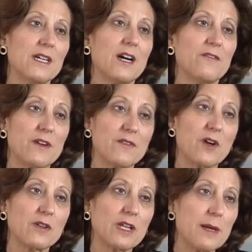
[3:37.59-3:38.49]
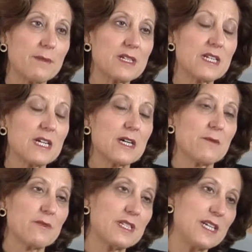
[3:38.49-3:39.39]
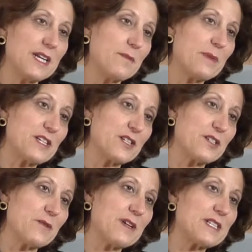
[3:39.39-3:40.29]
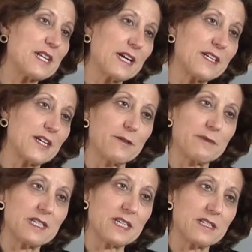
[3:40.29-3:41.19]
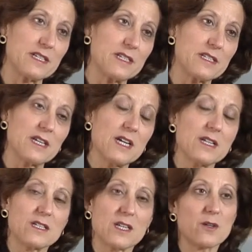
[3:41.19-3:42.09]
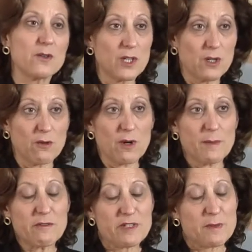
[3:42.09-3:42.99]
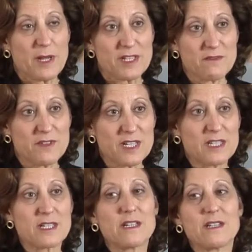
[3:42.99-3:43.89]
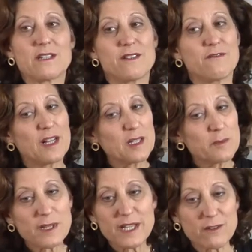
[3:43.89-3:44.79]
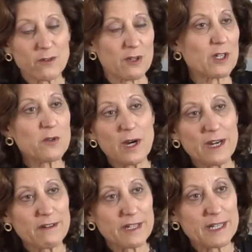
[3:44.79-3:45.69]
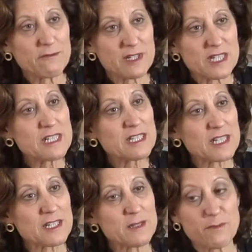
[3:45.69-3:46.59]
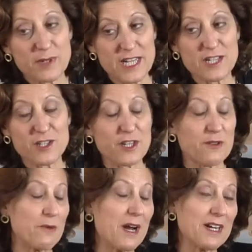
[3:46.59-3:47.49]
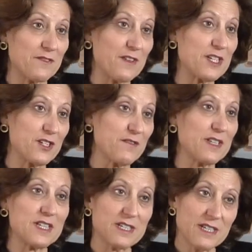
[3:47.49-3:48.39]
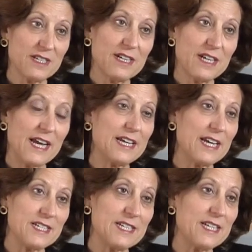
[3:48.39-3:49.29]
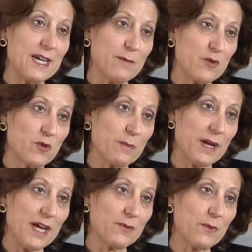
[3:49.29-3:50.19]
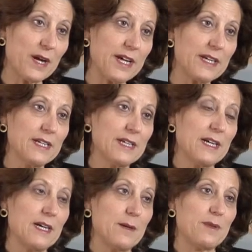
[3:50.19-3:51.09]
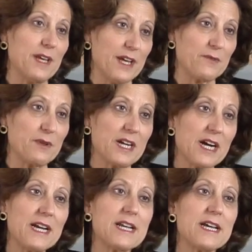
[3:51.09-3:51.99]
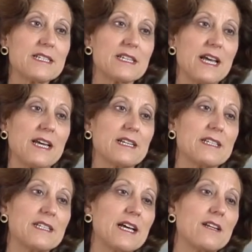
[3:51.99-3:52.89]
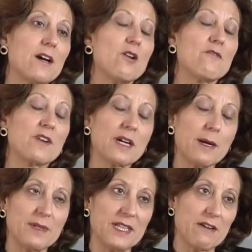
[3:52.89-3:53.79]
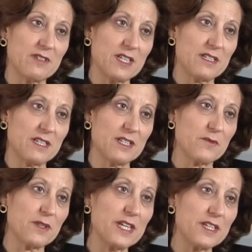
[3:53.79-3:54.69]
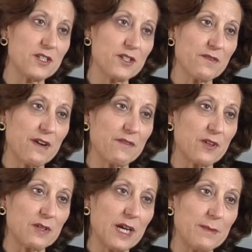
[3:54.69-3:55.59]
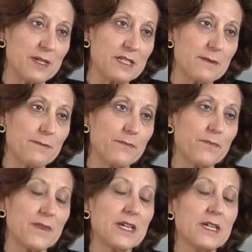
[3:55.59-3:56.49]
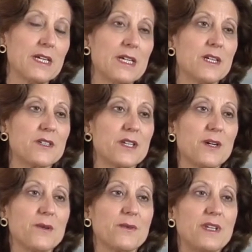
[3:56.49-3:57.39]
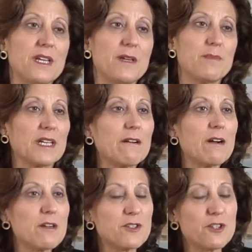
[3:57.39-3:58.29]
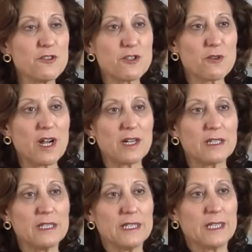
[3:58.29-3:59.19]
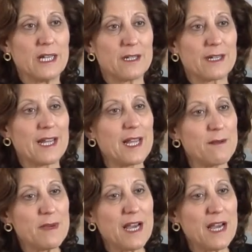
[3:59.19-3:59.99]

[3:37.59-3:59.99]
of everolimus was seen in patients who had secondary resistance. So hormone responsiveness, developing or acquiring resistance potentially through activation of this AKT-mTOR pathway, PI3 kinase, and then overcoming that resistance with the addition of everolimus. So the BOLERO-2 trial came